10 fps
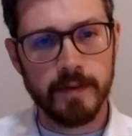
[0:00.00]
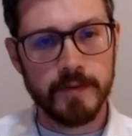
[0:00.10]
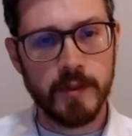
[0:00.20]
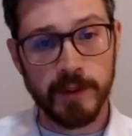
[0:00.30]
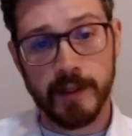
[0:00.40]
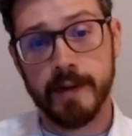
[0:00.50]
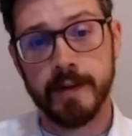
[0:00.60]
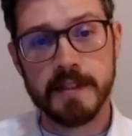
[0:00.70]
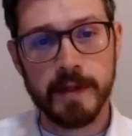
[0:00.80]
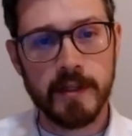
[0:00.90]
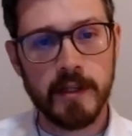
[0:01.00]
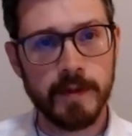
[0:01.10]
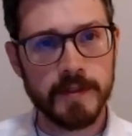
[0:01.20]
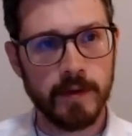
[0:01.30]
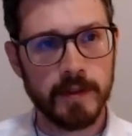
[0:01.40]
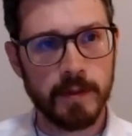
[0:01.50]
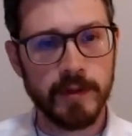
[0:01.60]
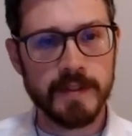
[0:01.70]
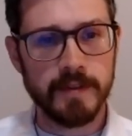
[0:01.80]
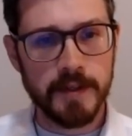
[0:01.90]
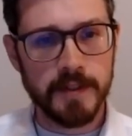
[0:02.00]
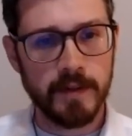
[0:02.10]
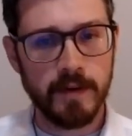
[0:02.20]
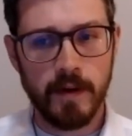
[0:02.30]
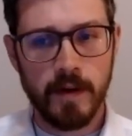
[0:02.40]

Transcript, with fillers: superconducting and spin qubits during the presentation,